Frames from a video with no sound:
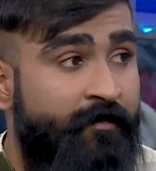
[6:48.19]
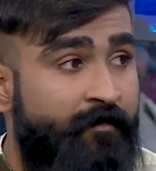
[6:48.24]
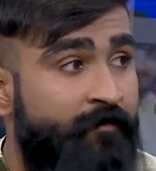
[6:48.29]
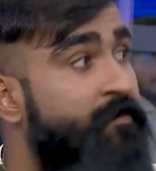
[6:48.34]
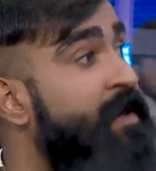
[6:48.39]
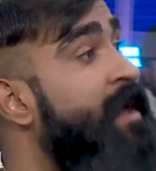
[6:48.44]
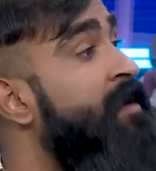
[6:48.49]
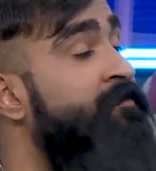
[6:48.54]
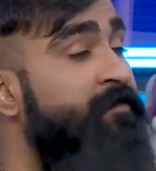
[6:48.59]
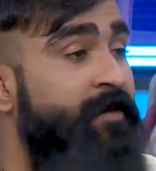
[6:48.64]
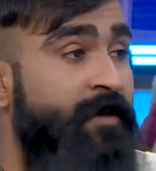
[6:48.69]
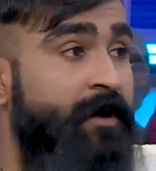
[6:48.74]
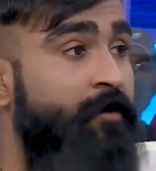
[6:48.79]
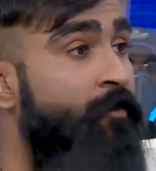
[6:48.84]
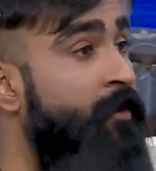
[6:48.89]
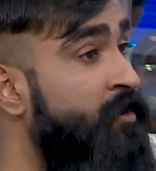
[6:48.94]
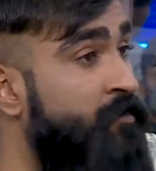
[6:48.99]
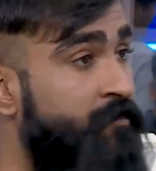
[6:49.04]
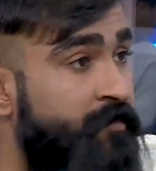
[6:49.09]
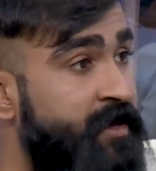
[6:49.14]
where we are
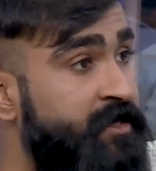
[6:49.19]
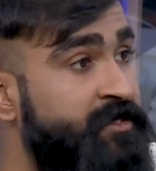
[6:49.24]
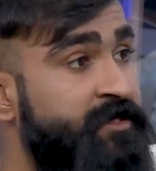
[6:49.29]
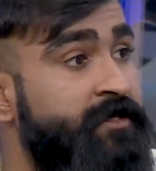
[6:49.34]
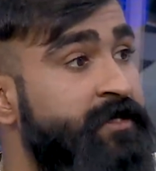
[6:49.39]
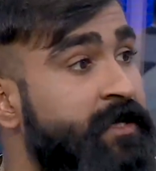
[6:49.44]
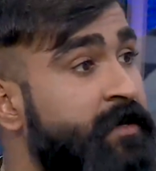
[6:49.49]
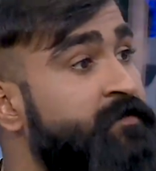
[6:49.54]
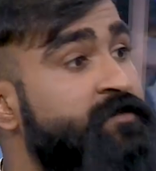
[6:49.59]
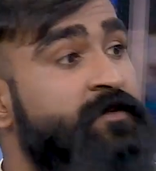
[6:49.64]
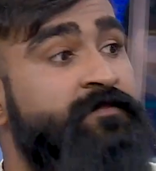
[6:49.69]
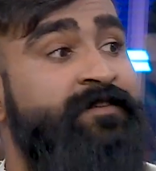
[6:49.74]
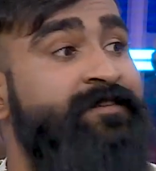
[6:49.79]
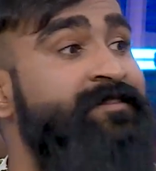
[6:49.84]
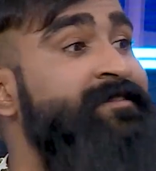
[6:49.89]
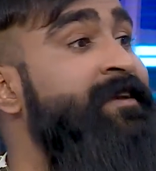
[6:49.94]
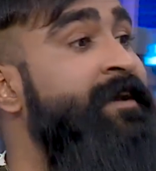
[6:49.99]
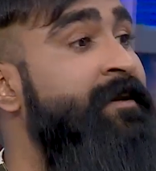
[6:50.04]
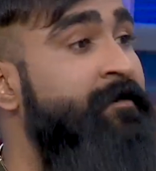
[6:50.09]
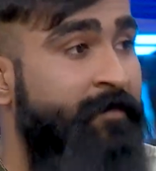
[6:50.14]
going to reach in terms of
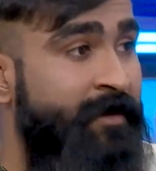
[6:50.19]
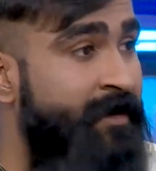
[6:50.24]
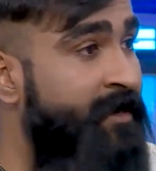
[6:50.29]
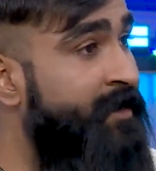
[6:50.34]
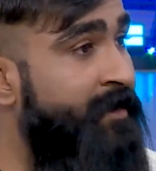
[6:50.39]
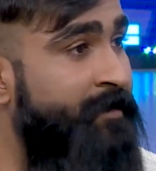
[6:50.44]
sustainability.